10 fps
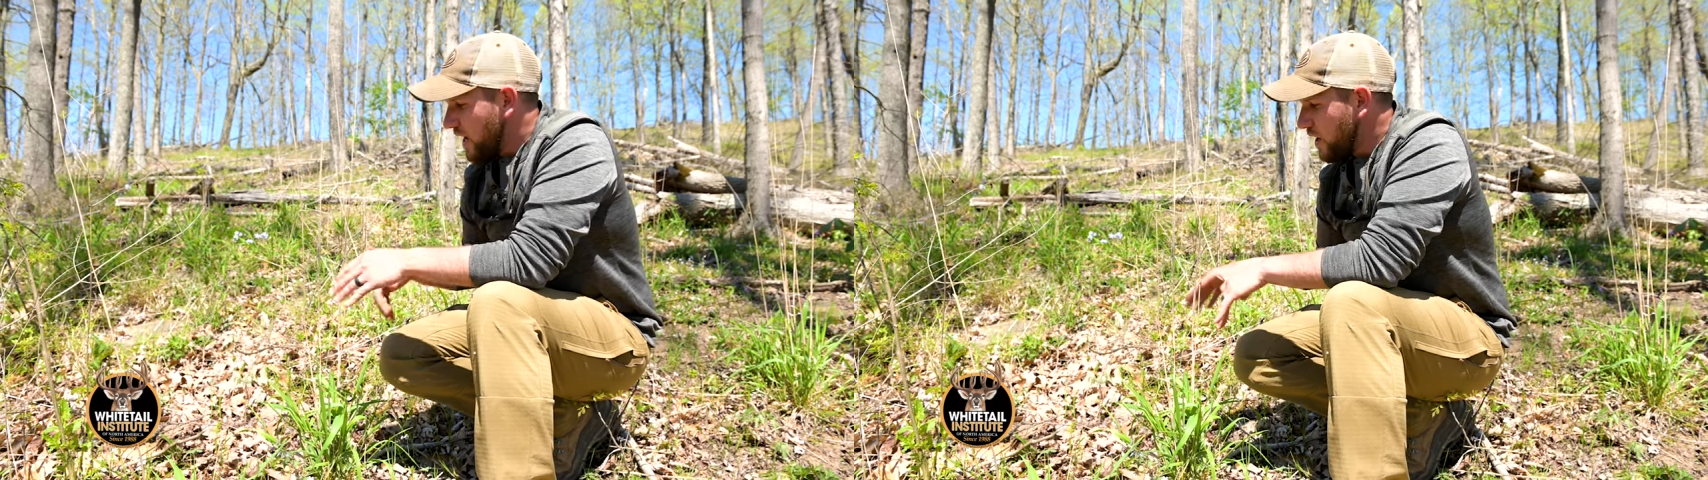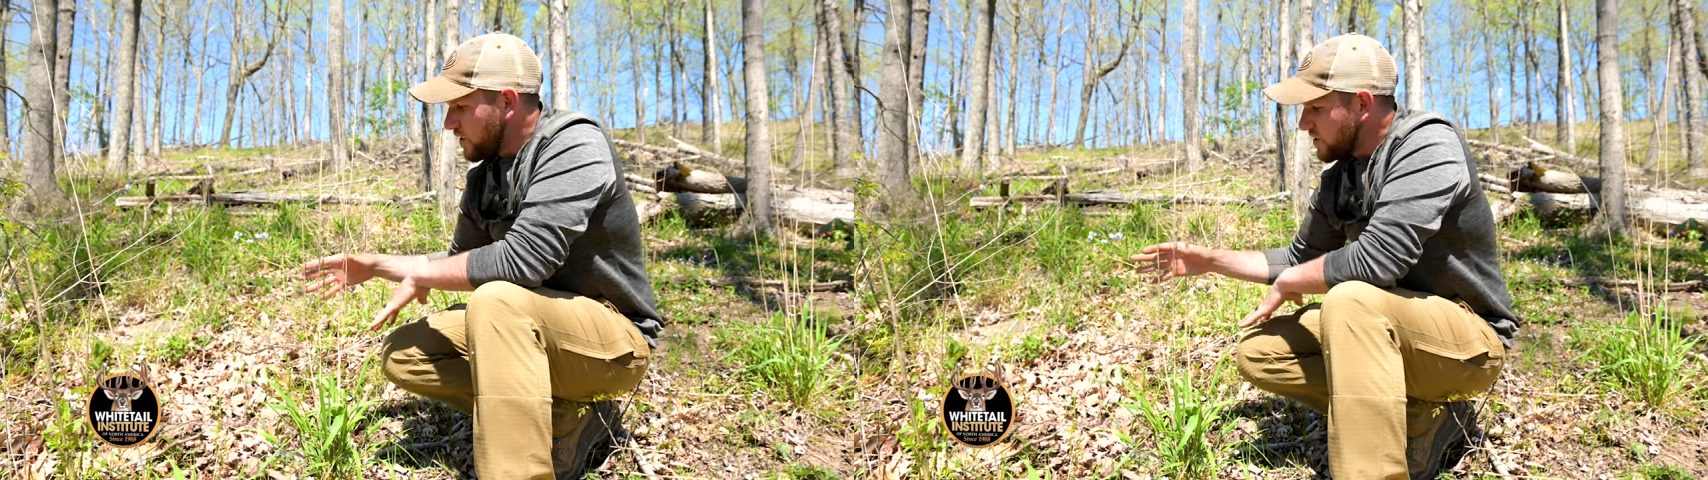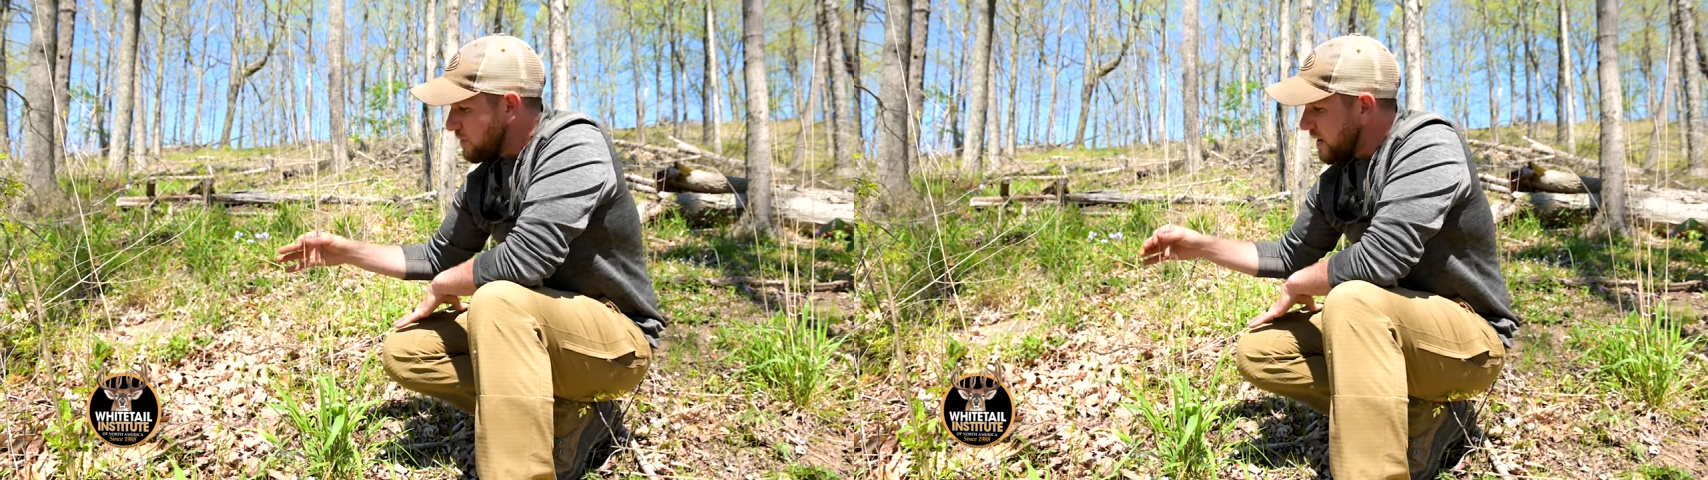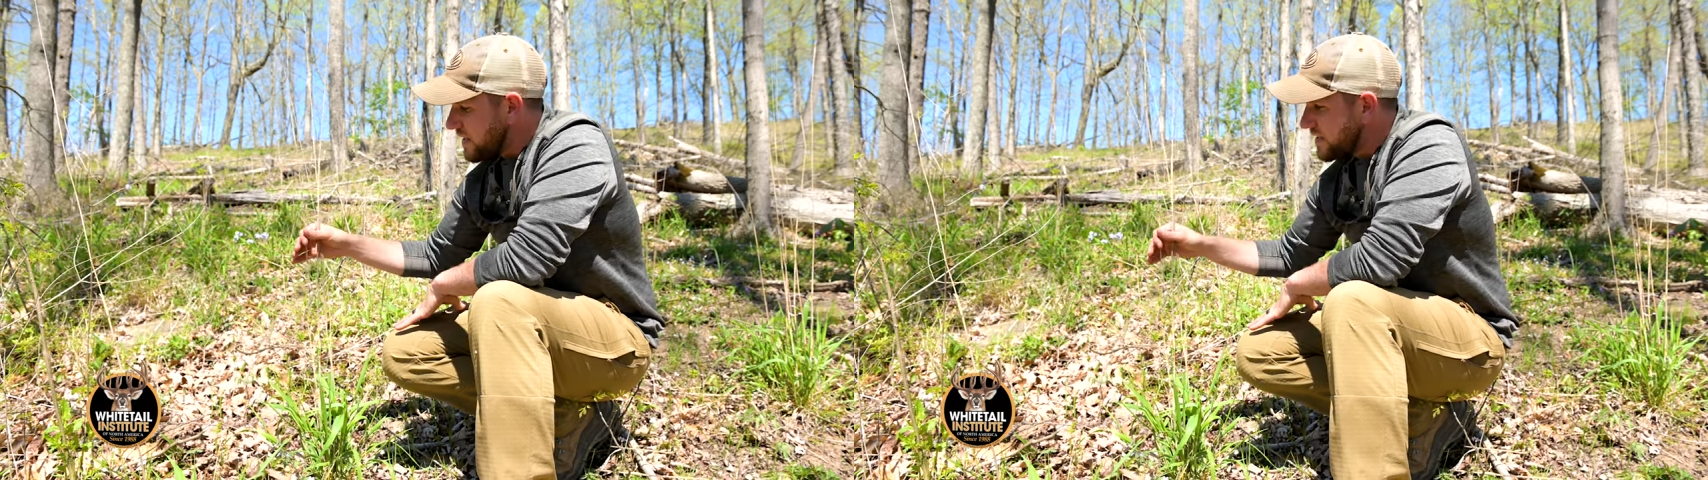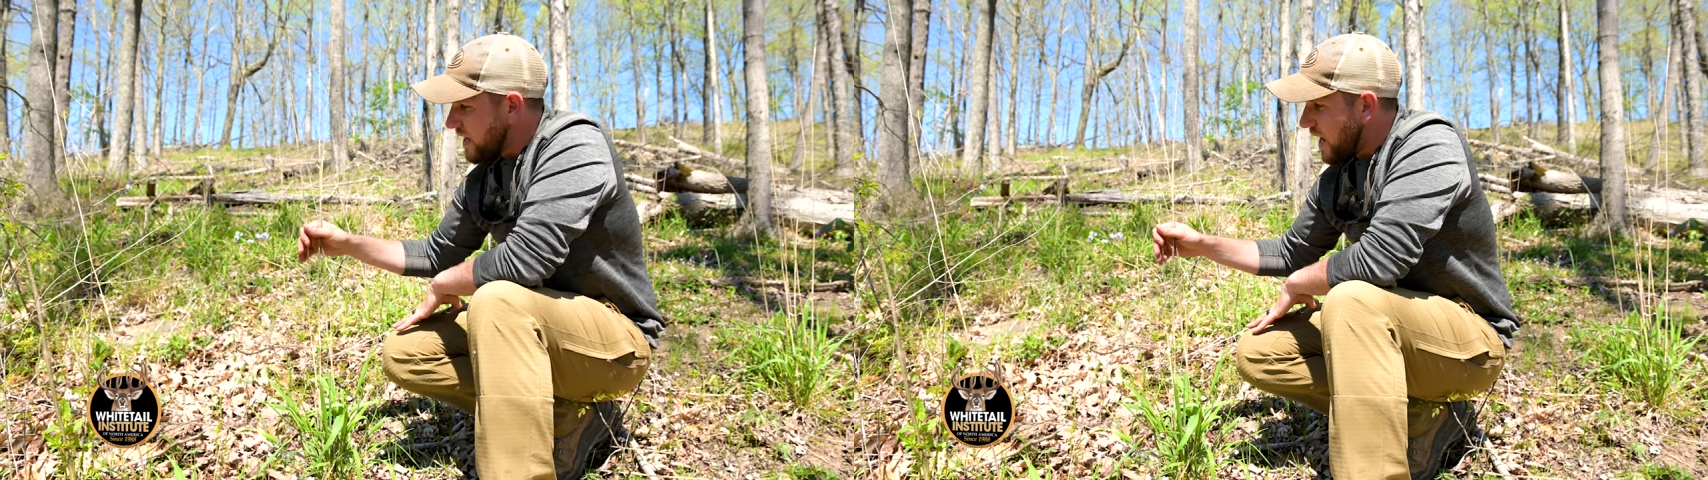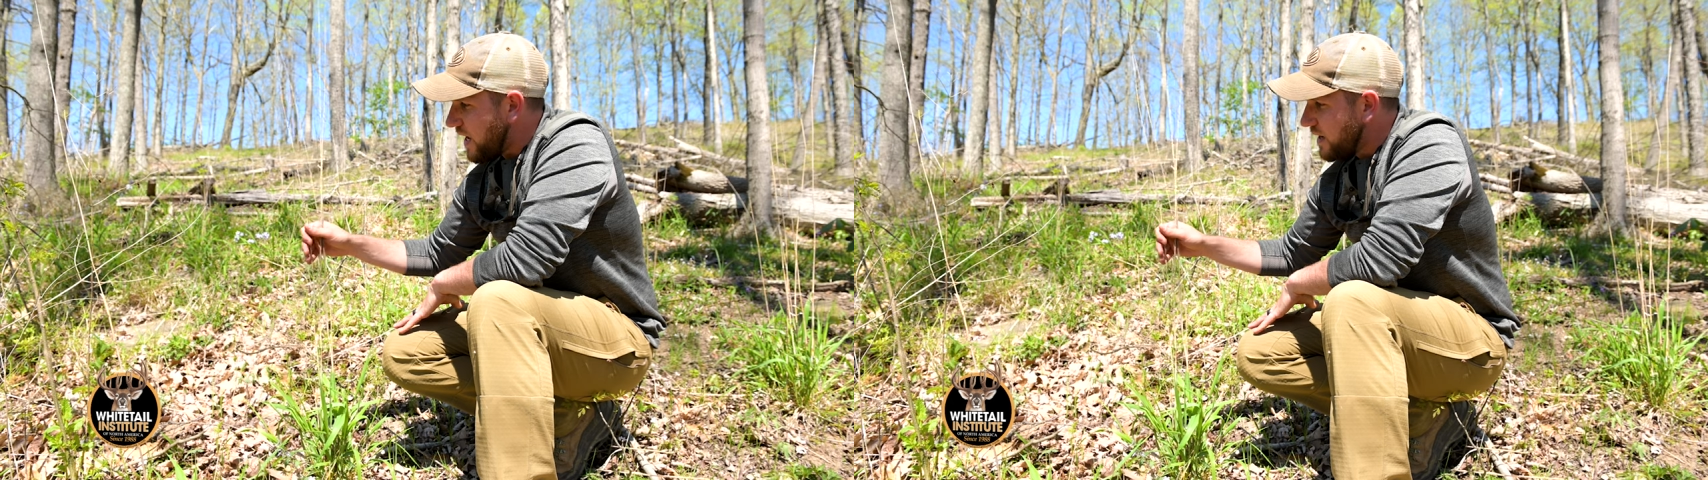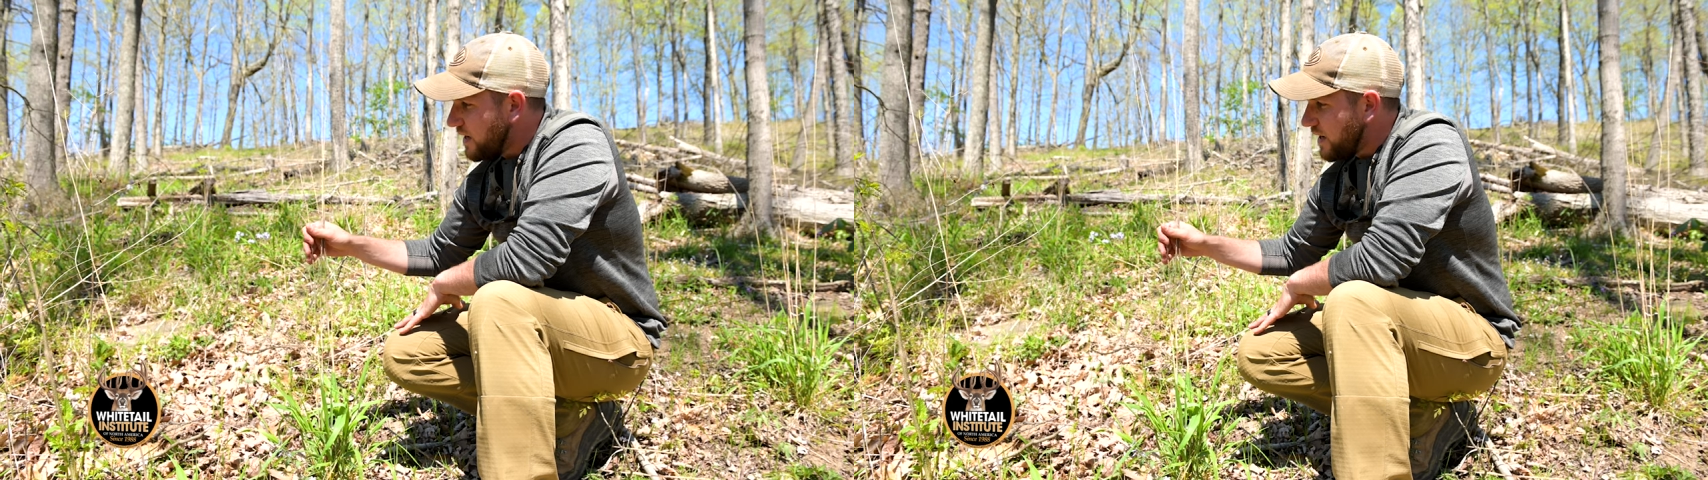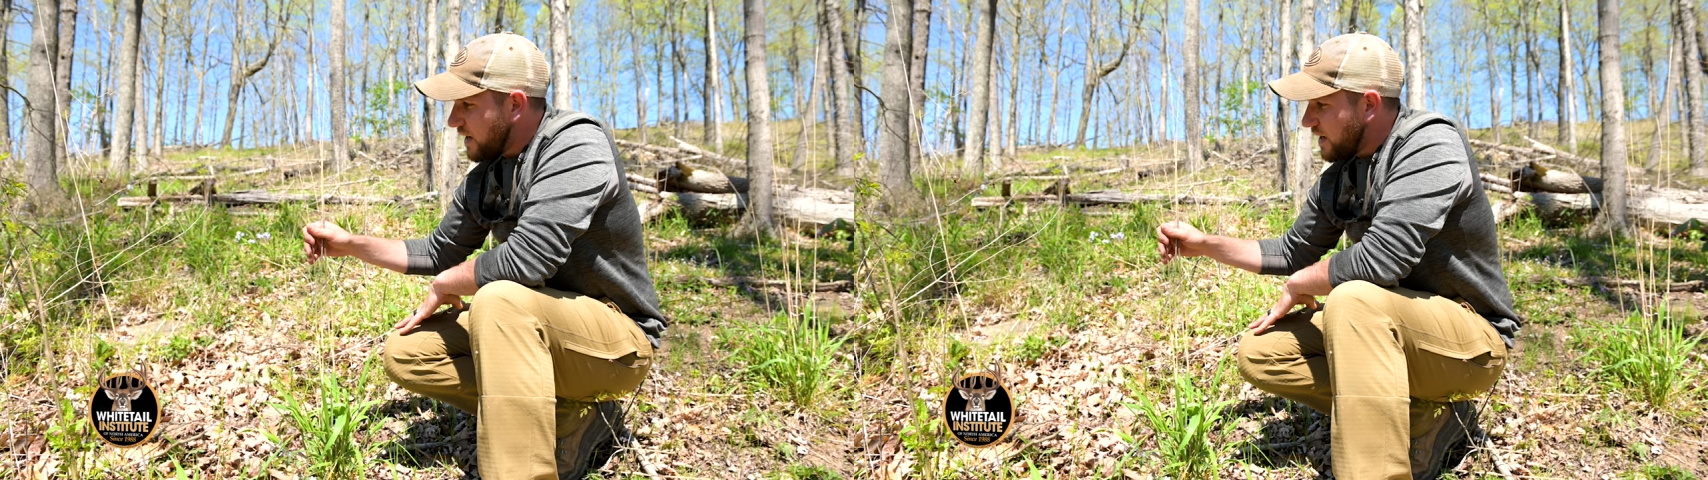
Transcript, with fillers: here's some insight